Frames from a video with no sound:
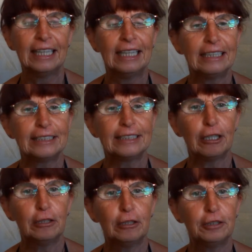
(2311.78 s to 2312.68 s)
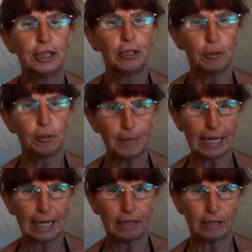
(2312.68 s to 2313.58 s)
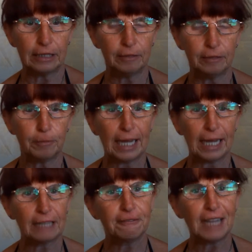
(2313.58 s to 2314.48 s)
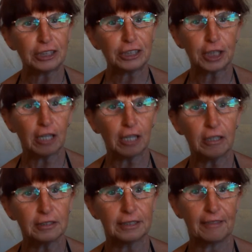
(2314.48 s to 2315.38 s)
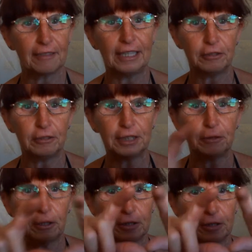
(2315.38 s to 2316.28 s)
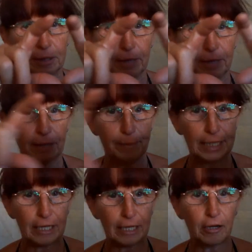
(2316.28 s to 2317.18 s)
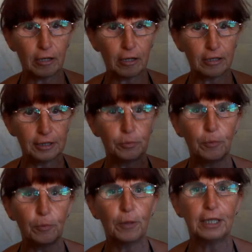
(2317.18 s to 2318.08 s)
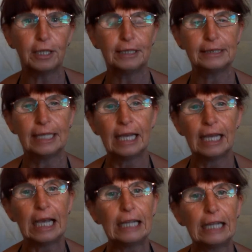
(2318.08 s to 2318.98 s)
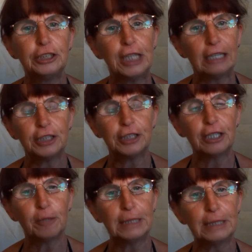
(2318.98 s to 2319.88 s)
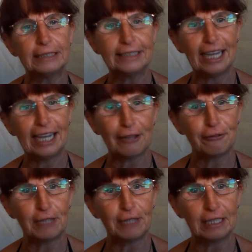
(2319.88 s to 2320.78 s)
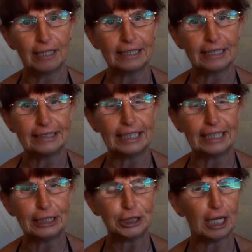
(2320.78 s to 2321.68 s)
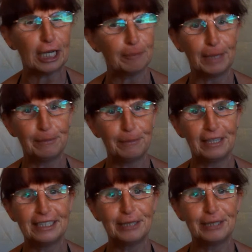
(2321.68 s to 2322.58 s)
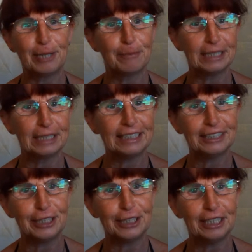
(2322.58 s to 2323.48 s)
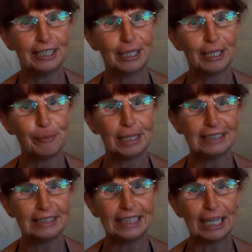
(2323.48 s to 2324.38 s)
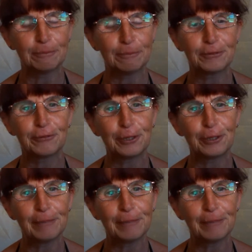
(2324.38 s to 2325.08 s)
So she called me out, and we had flashcards. I think you still use them, like big cards with words. And she actually got me to sit out the front like a teacher. Maybe this is where my teaching ability comes from.